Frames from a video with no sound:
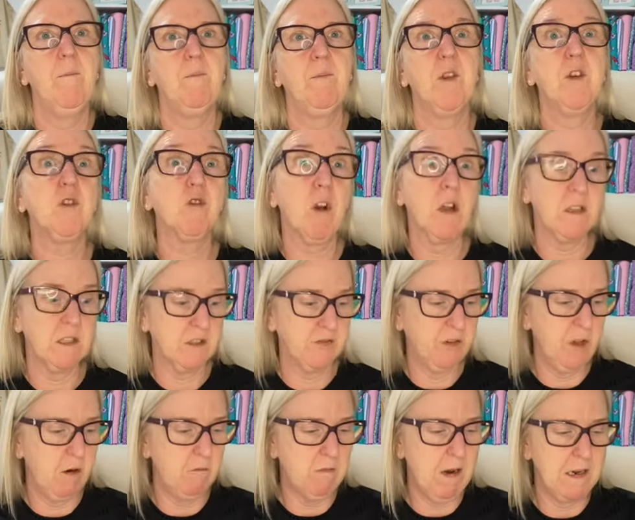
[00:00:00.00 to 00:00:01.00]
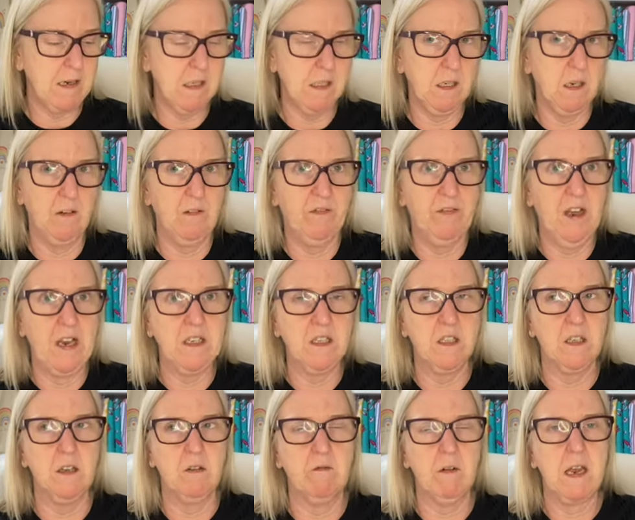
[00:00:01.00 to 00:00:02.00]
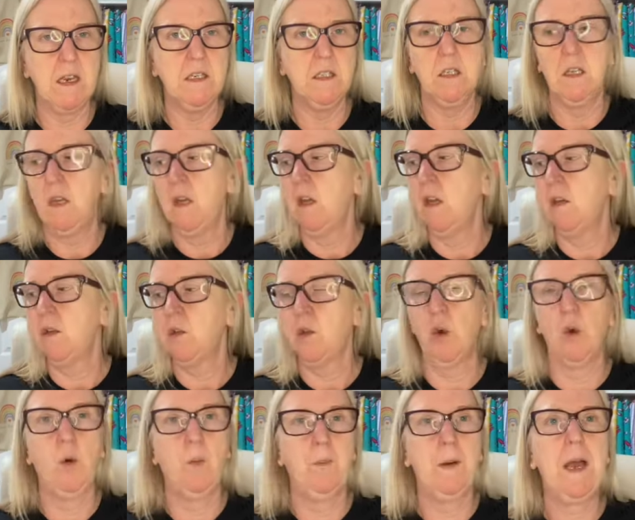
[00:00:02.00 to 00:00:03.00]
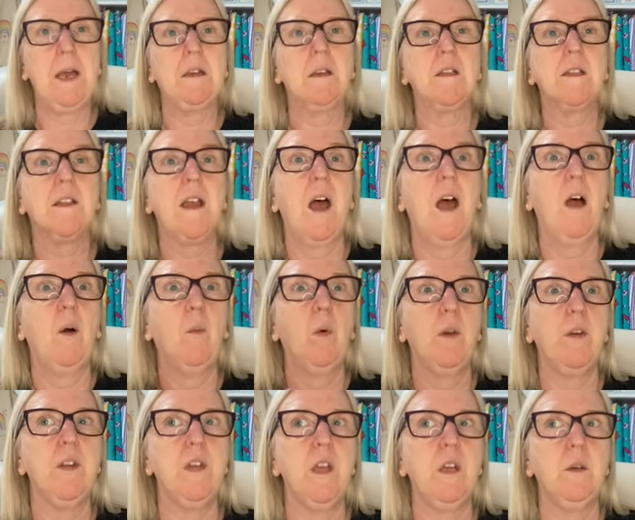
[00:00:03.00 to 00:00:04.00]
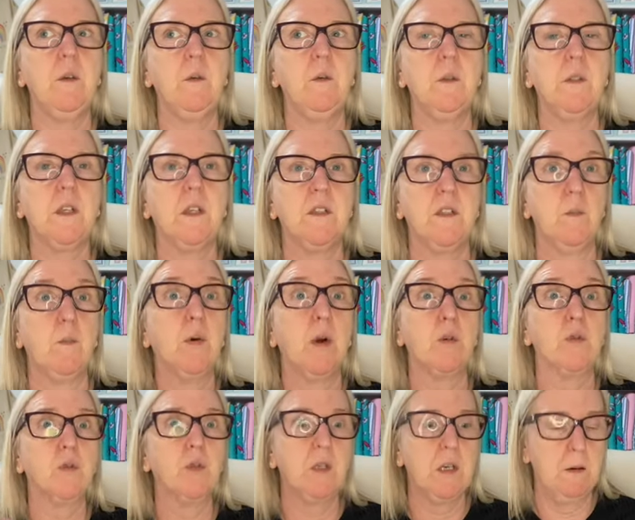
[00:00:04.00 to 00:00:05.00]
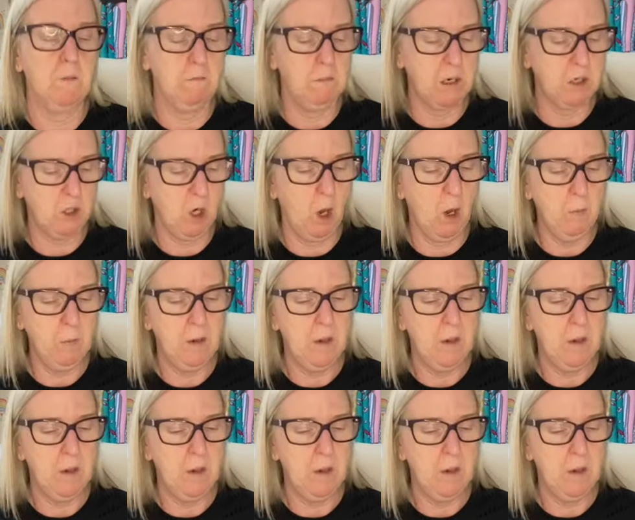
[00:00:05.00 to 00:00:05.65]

the transfer right, and finding the right tote bags that I want to use as a product in my shop.